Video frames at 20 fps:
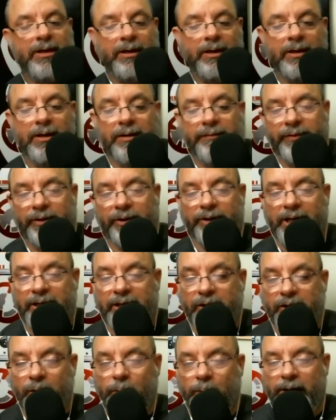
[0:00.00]
are covered and
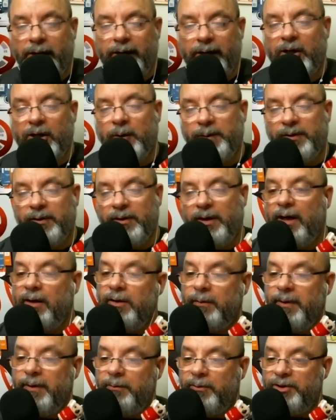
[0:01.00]
you want to help
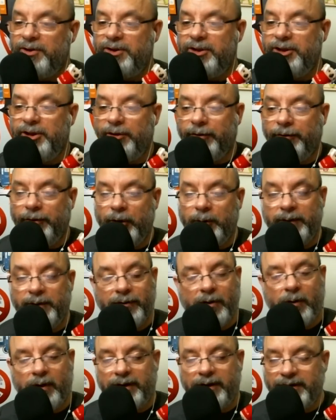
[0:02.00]
other members in your group, of
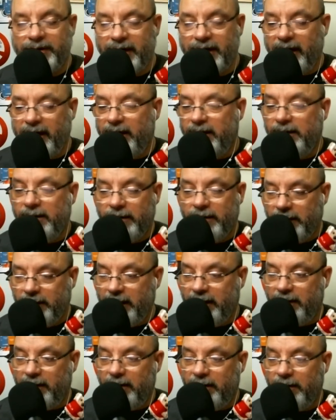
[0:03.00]
course, stay
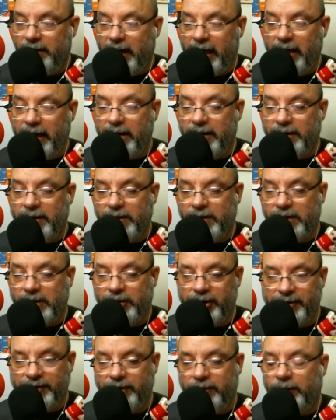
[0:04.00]
in and
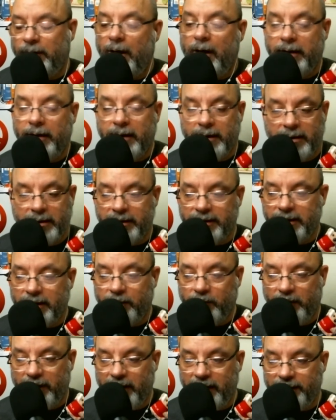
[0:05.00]
just log in as
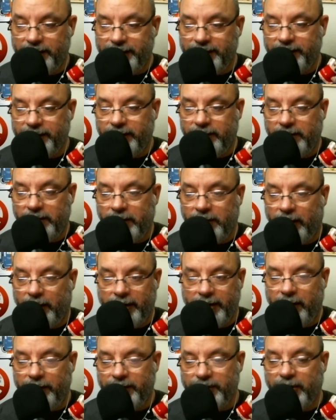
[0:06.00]
someone else,
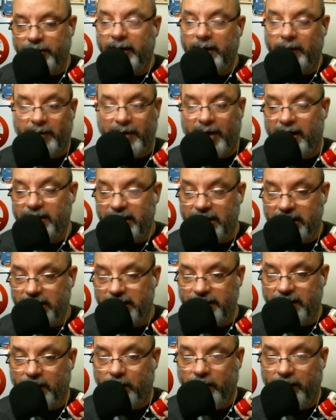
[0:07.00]
or start the process
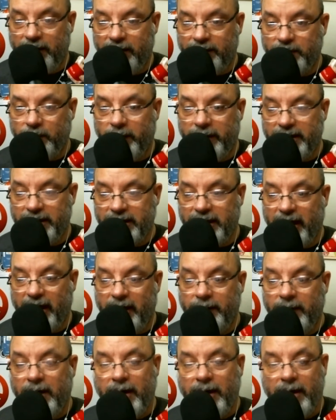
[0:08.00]
as someone else when it's time.